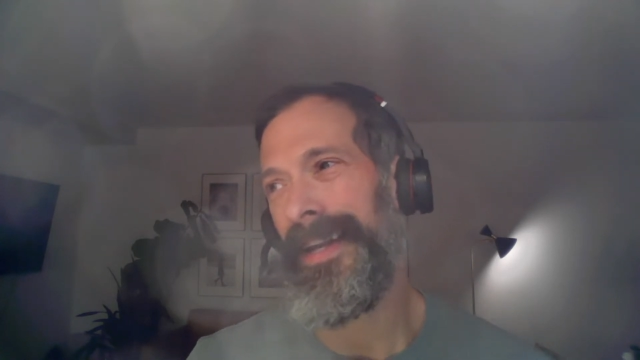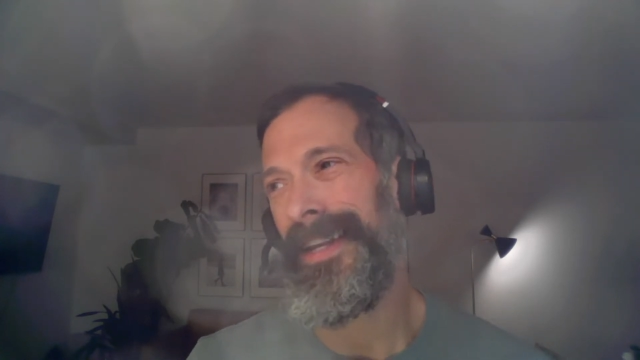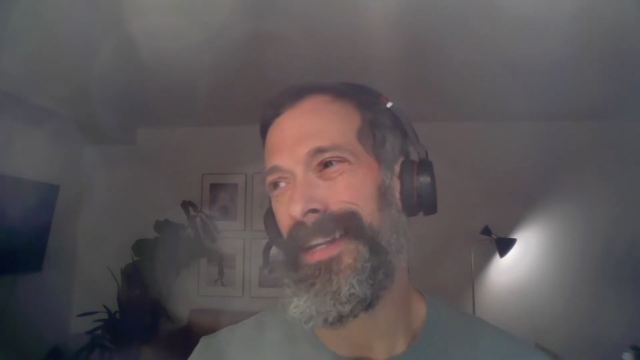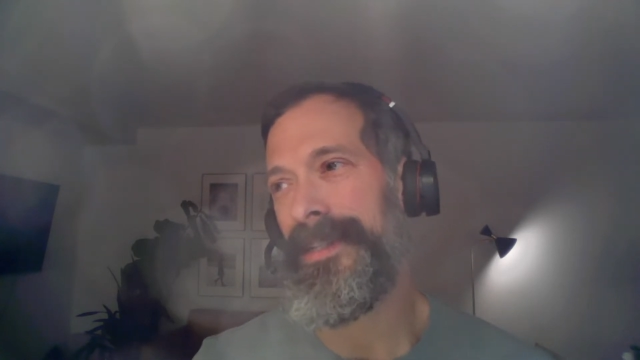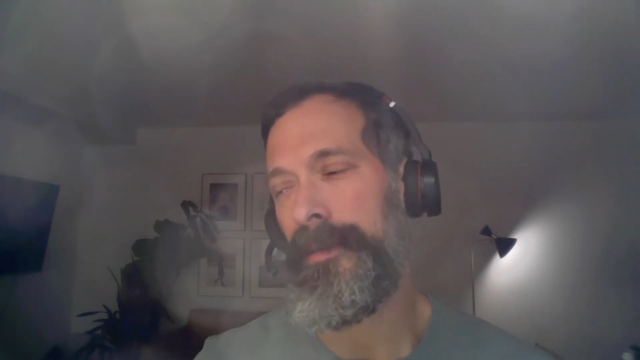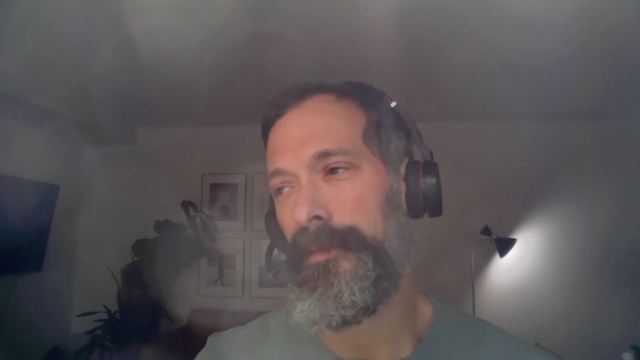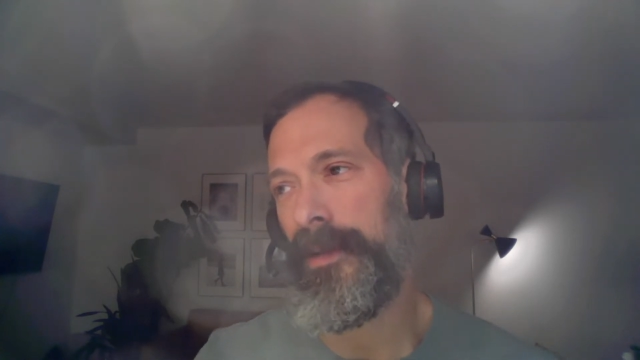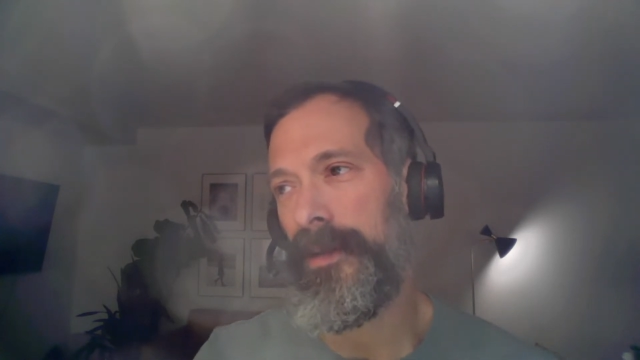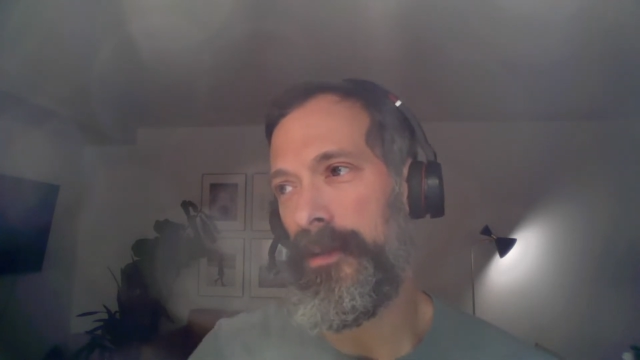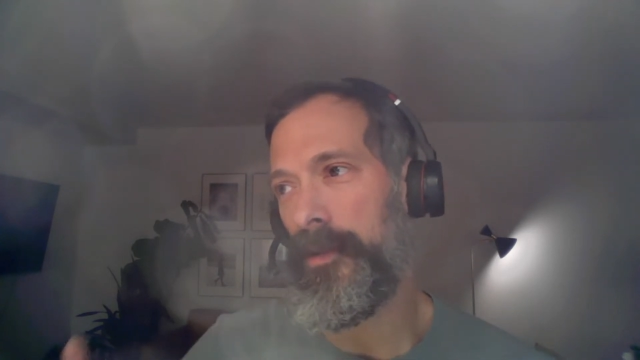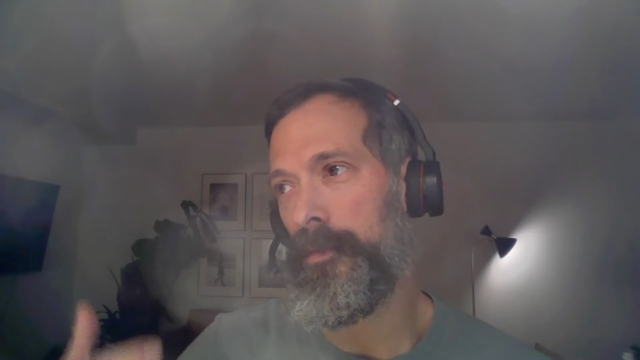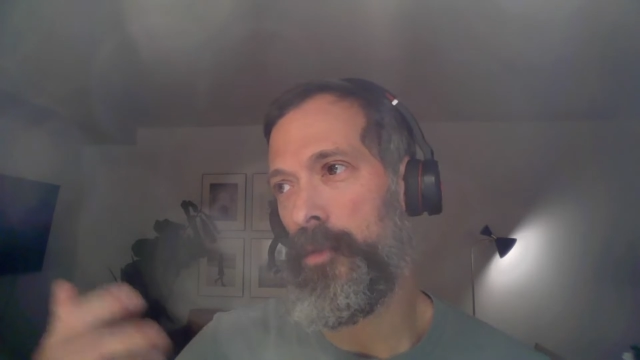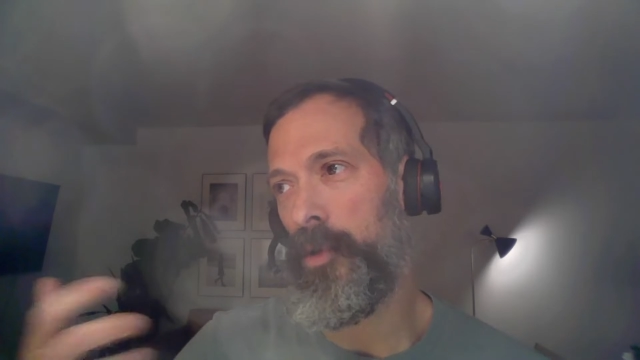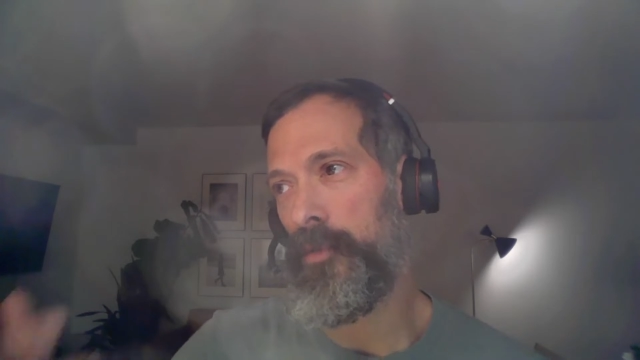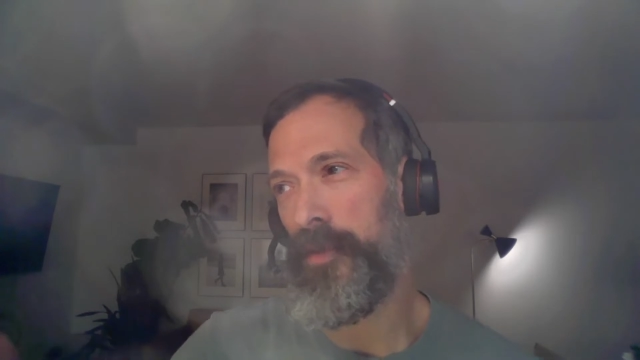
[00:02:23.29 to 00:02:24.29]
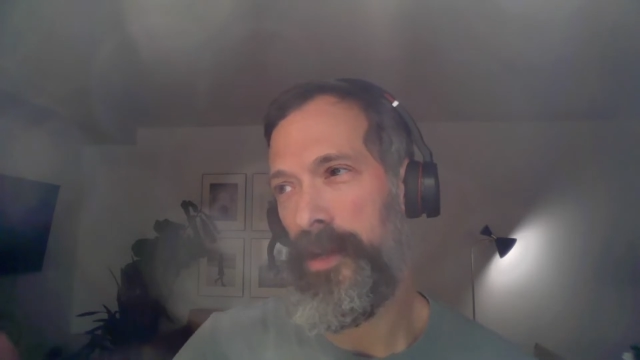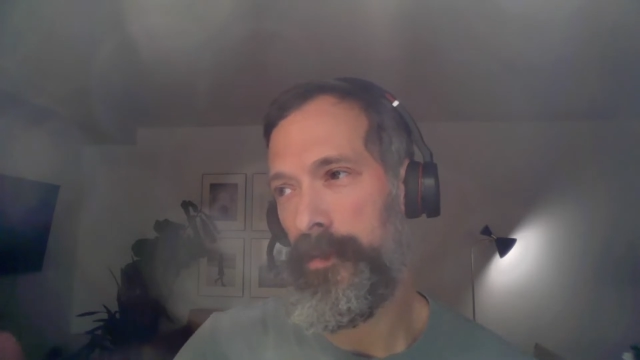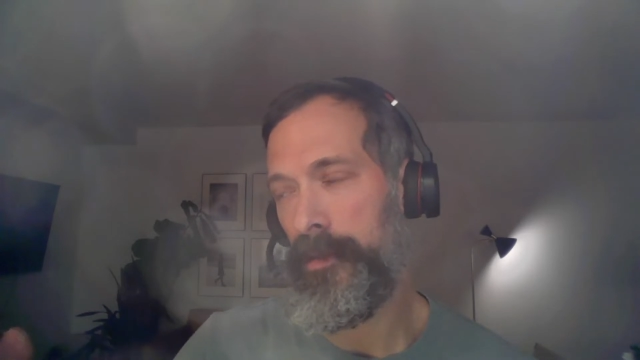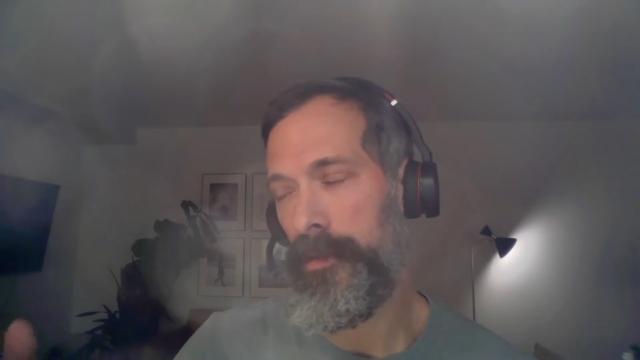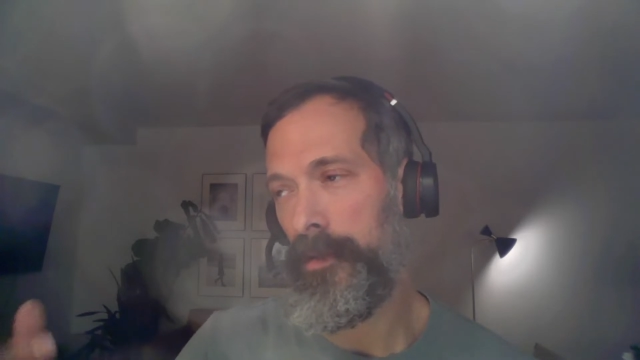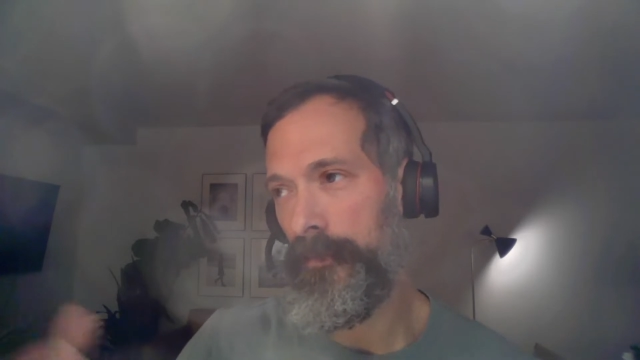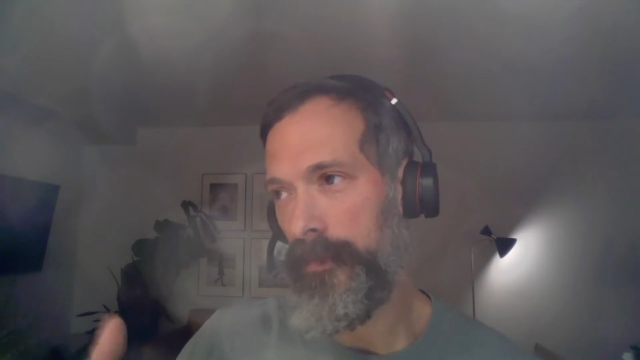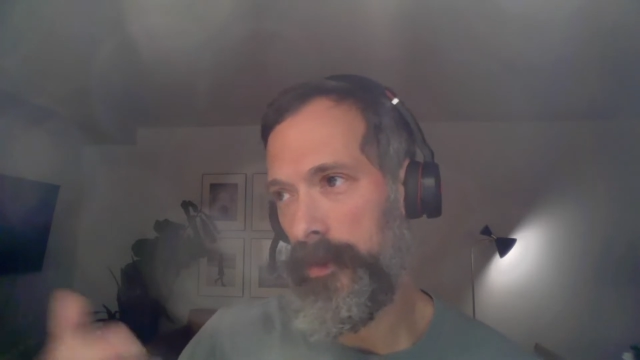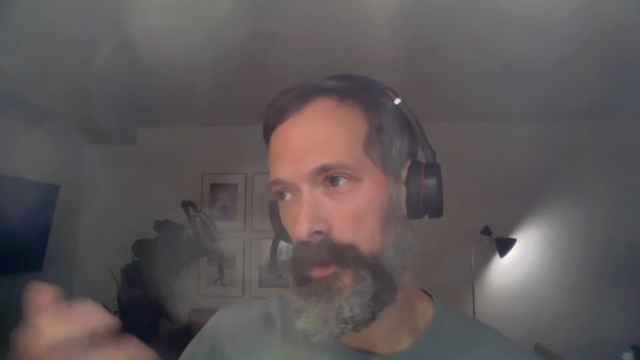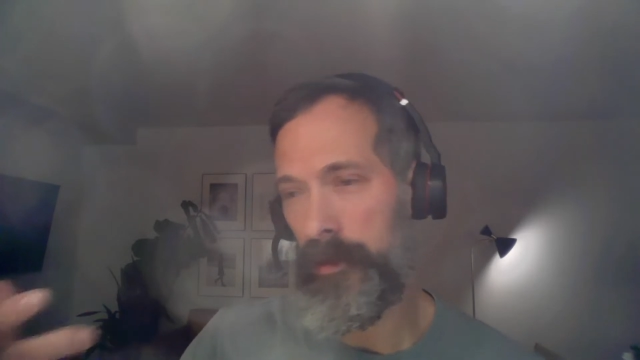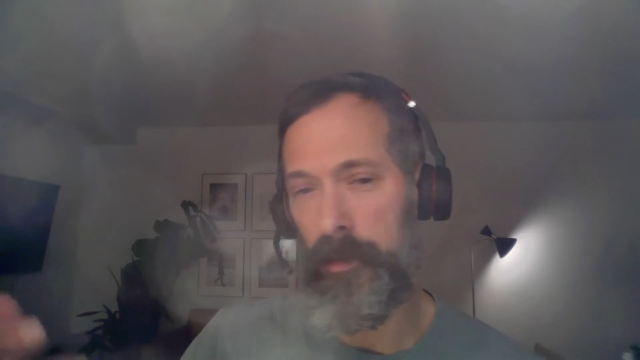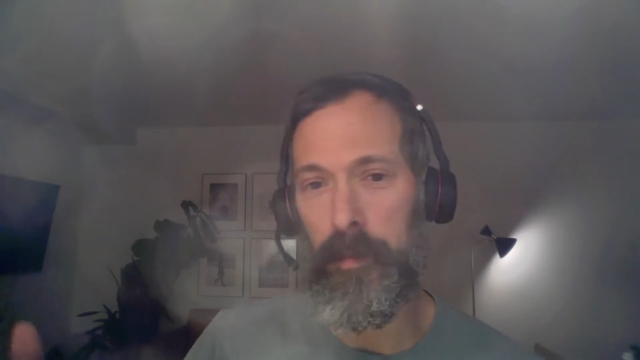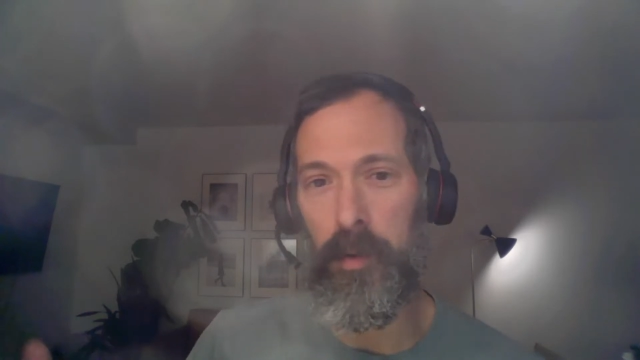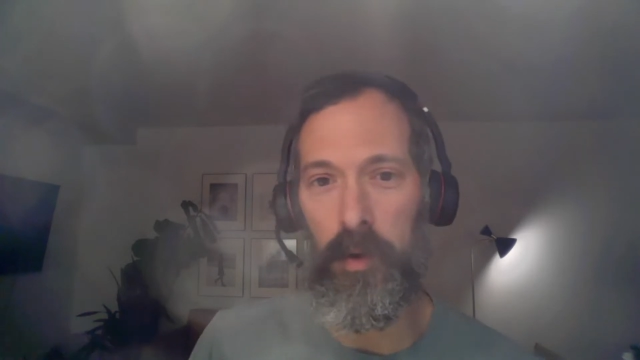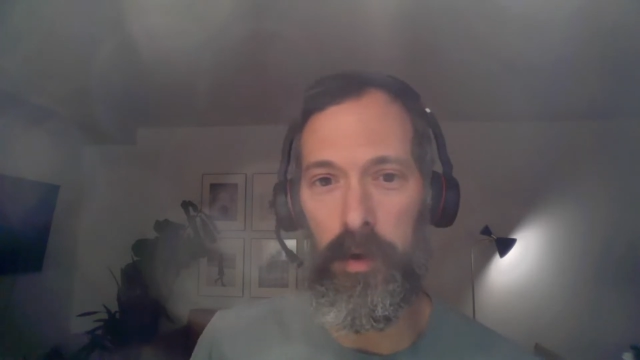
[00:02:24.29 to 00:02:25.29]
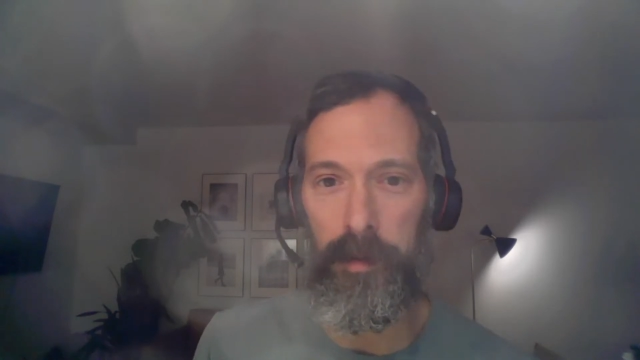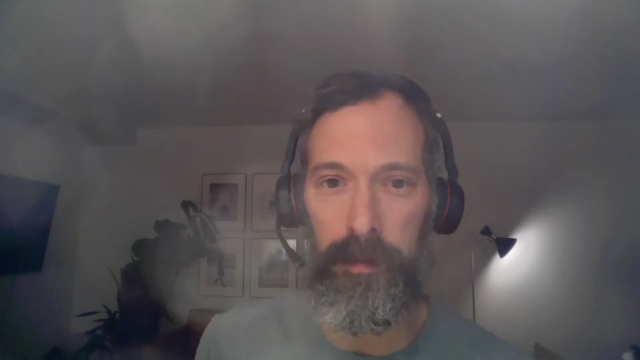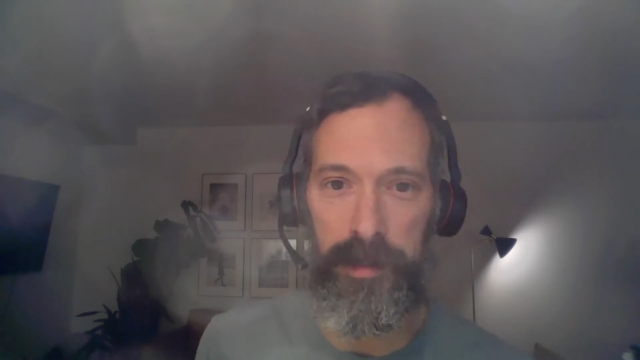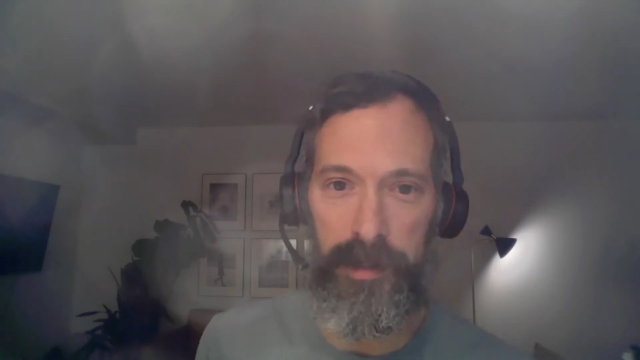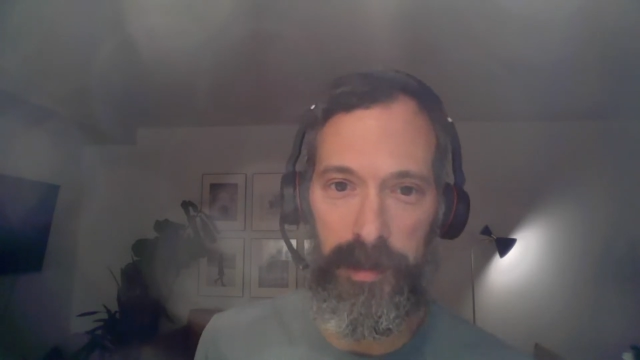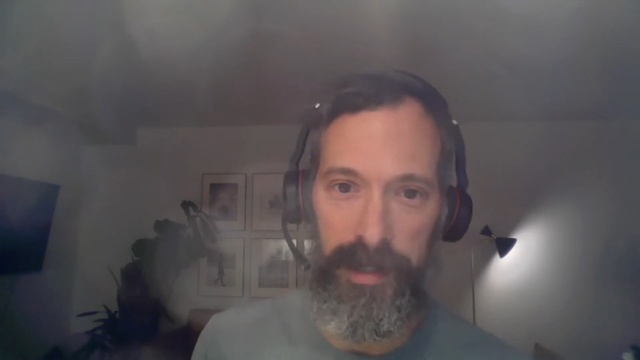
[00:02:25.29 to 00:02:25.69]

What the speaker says: I need something a little more readable, a little more portable.